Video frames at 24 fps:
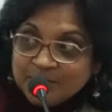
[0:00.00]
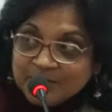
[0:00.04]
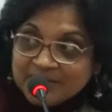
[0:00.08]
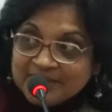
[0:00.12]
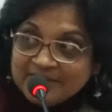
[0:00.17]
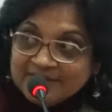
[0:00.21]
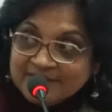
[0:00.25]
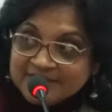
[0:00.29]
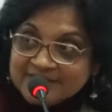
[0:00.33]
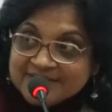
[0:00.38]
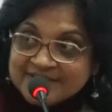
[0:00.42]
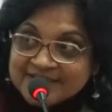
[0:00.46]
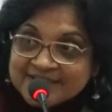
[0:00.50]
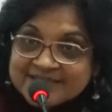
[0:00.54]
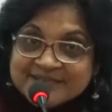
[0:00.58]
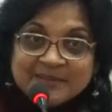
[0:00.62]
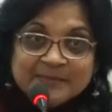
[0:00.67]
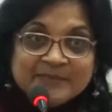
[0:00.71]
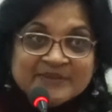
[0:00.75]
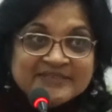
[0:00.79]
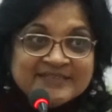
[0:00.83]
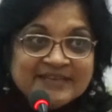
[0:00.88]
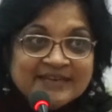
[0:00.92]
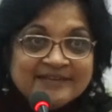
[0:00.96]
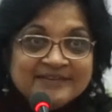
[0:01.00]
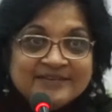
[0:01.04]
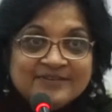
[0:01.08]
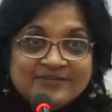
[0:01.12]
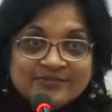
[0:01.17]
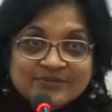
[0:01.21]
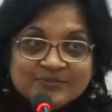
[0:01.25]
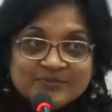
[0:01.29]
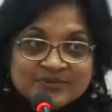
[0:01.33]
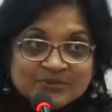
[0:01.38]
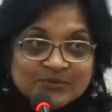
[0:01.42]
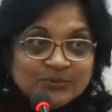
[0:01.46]
with a 60%
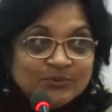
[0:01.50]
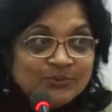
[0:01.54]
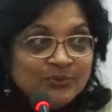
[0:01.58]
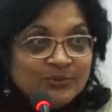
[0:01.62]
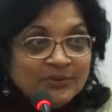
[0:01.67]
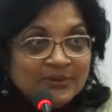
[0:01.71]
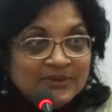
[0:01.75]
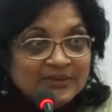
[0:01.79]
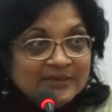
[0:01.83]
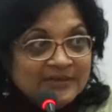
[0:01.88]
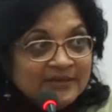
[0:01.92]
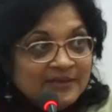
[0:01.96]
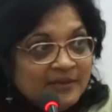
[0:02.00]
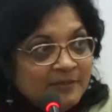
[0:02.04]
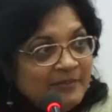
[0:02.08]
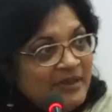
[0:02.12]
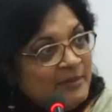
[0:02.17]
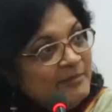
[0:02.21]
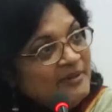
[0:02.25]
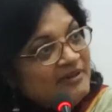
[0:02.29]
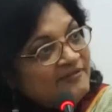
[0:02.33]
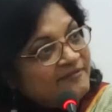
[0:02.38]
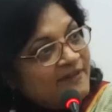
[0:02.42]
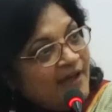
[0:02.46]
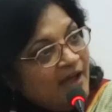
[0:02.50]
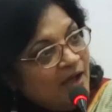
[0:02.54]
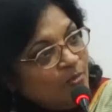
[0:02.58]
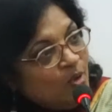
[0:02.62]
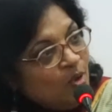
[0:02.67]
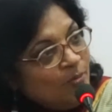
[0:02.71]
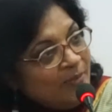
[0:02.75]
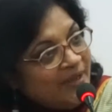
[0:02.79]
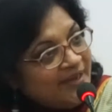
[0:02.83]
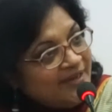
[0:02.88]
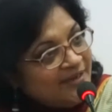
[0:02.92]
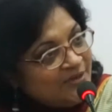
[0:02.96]
from school may be far
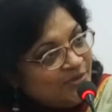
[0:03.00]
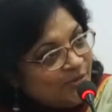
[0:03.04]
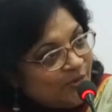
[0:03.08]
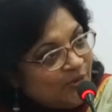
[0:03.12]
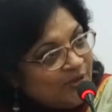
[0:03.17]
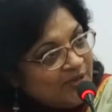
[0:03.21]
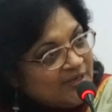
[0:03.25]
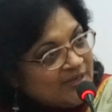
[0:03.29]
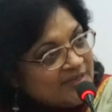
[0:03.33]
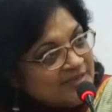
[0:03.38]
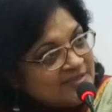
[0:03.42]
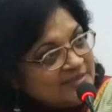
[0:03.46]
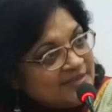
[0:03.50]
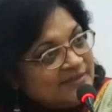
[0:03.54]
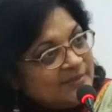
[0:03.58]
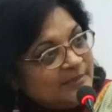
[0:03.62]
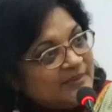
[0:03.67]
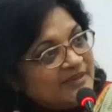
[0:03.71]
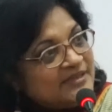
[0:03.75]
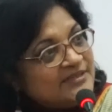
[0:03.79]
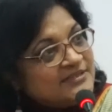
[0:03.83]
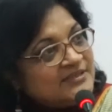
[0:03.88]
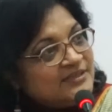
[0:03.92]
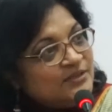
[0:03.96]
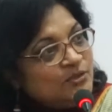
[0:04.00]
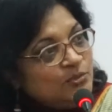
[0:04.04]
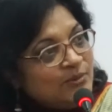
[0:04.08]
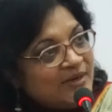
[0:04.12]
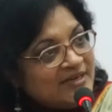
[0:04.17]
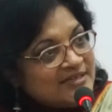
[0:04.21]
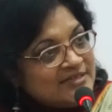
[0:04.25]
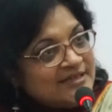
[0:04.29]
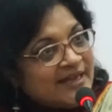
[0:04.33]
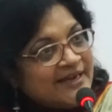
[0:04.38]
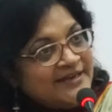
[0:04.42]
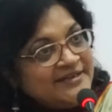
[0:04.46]
more meritorious than a person who
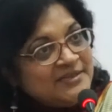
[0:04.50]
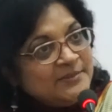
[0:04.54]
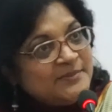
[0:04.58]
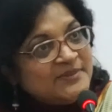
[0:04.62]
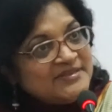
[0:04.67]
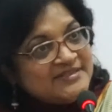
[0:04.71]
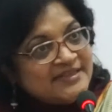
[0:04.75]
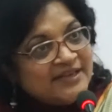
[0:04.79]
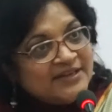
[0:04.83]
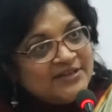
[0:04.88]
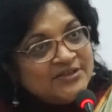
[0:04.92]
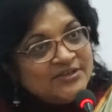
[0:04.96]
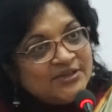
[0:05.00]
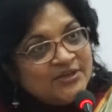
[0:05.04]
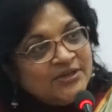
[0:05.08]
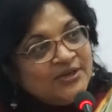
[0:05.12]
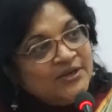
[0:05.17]
has 90%.